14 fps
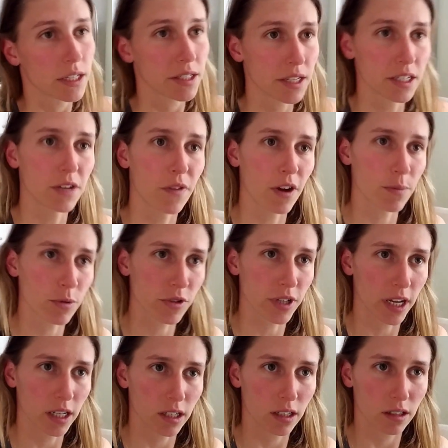65 to
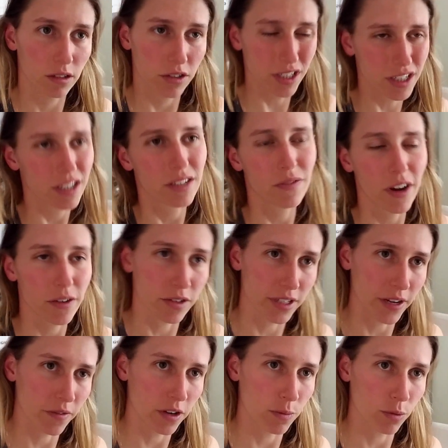
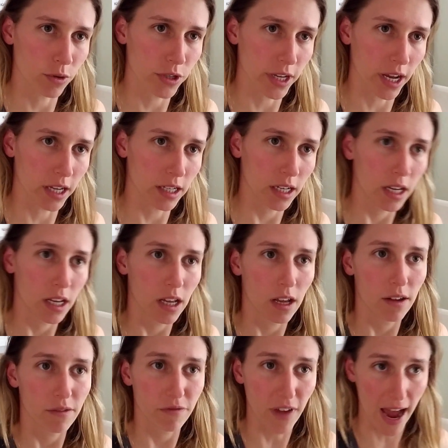70%
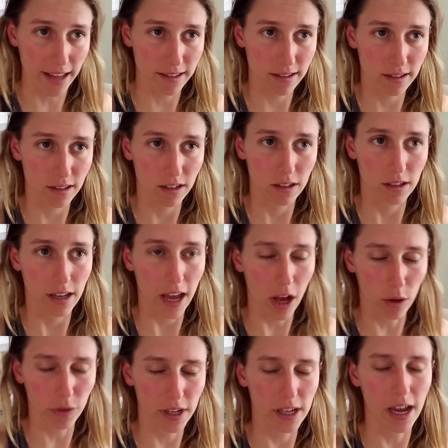fats,
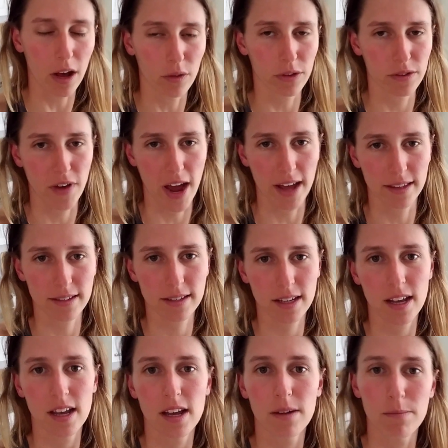healthy
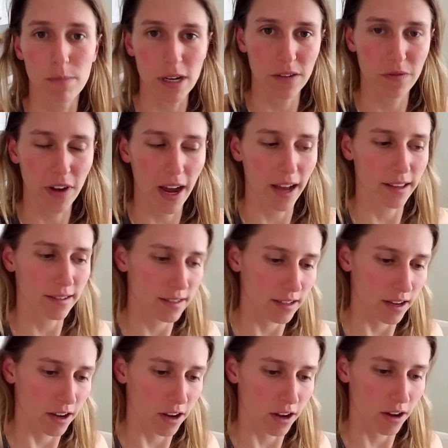fats, meat
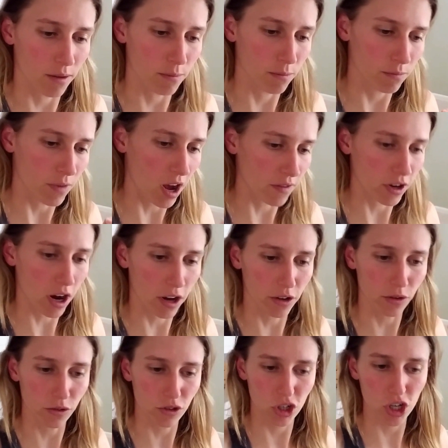fats,
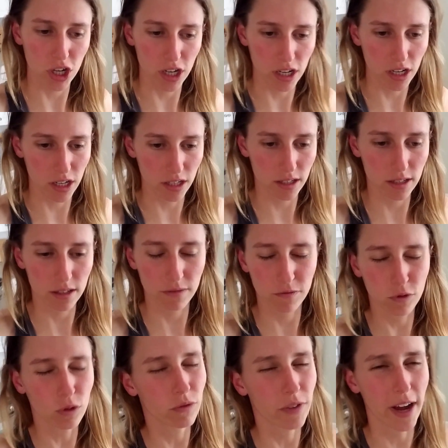avocados, cheese,
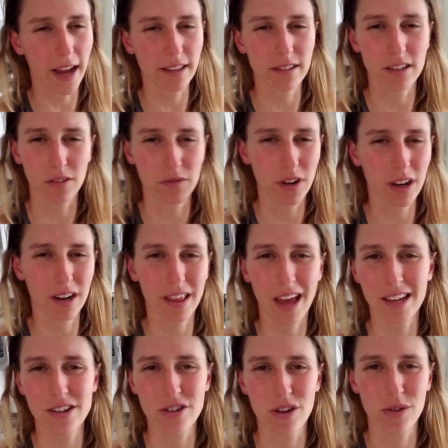full fat stuff. None of
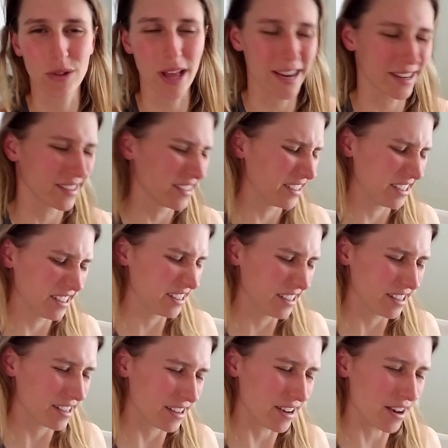that, like
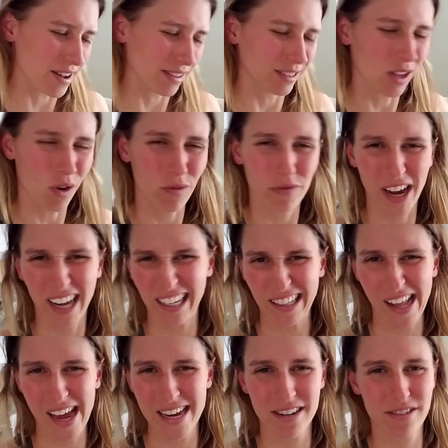low
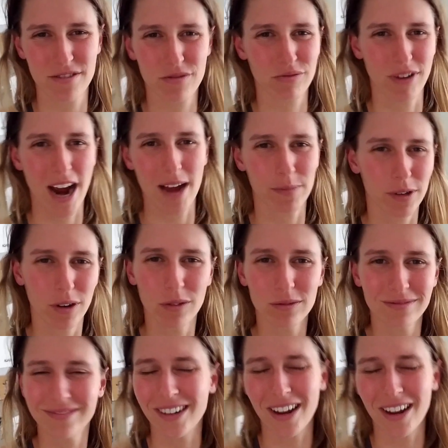fat, light crap. You don't